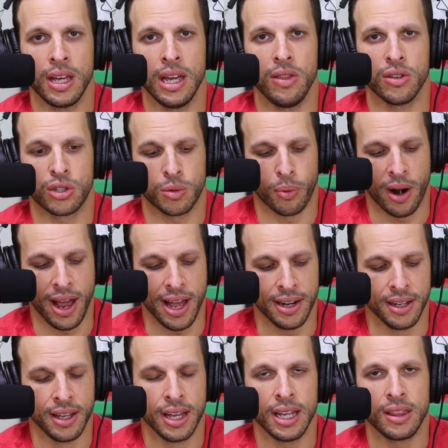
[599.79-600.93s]
in the
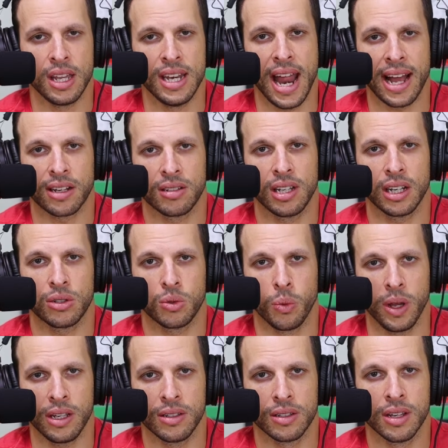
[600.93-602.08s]
spread the next 6
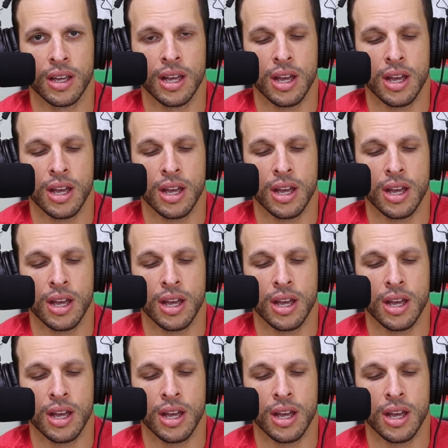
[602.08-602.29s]
weeks.